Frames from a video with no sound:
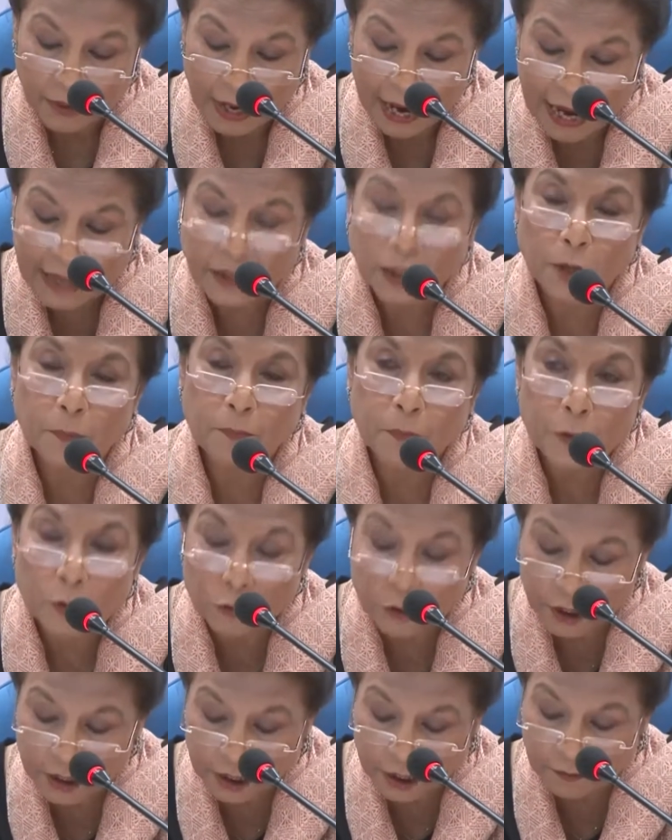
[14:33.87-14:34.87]
and the
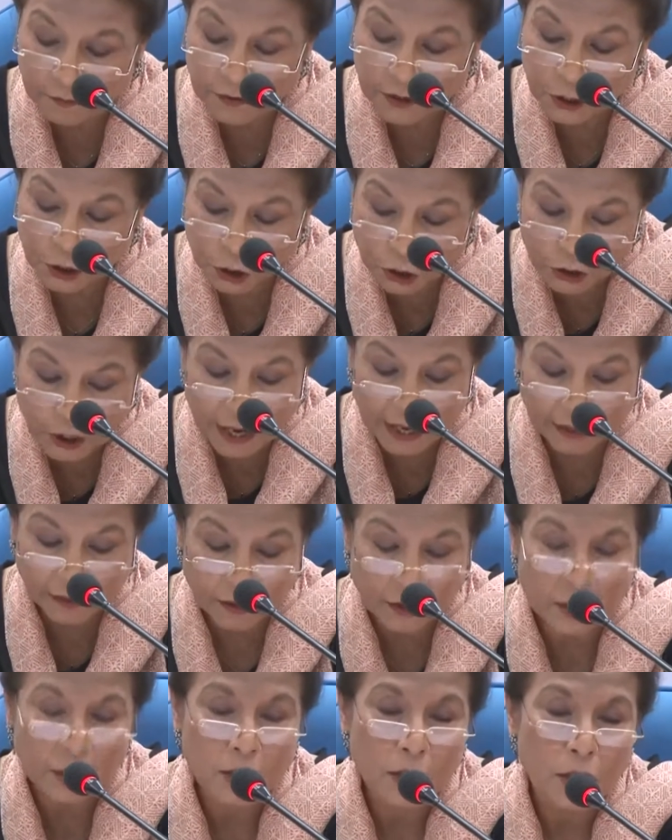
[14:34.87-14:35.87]
putative
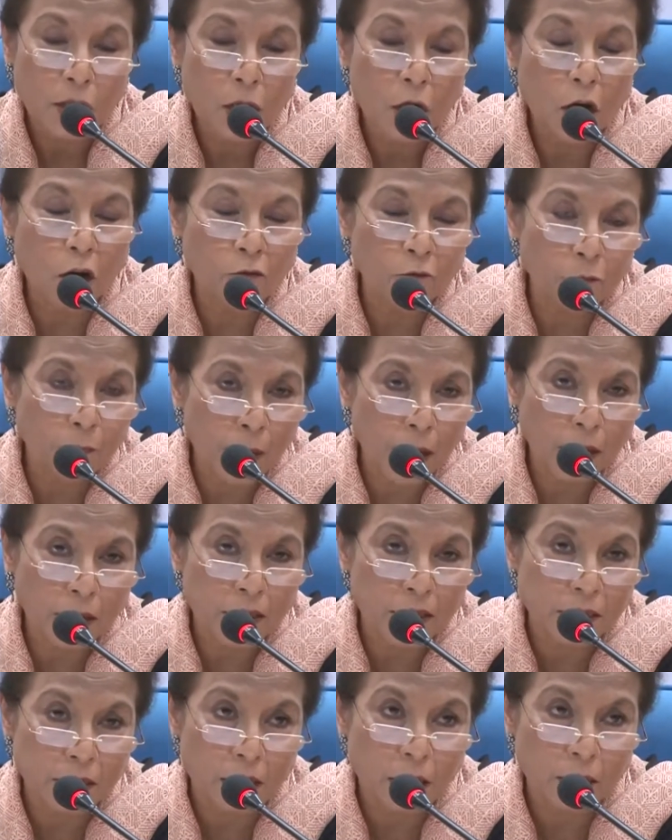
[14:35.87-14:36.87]
strength of
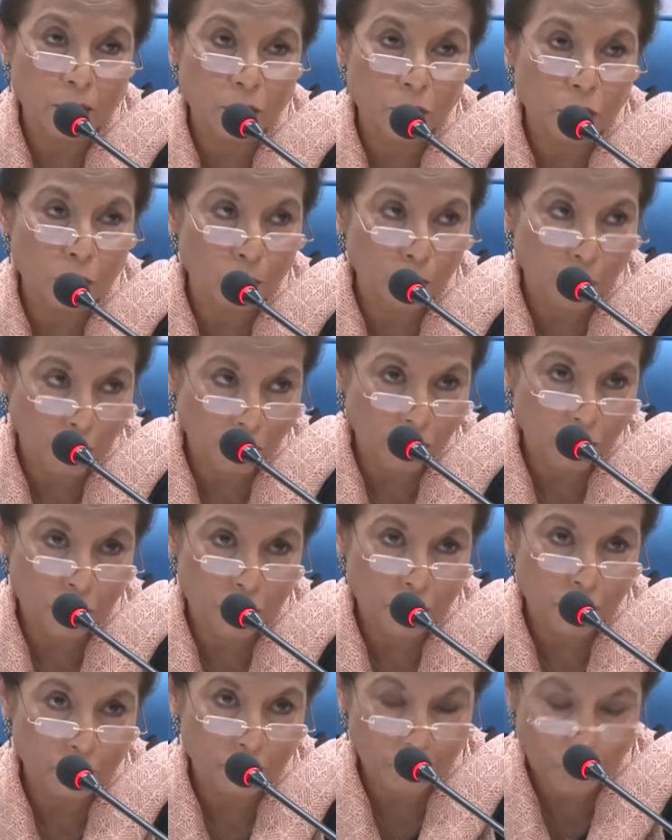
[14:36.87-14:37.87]
Pakistan's
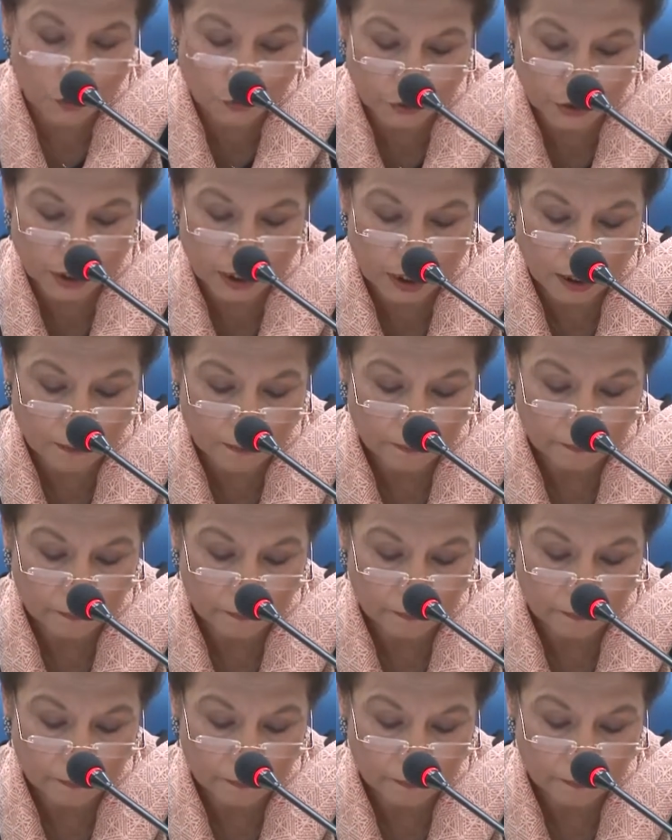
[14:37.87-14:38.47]
moderate voter?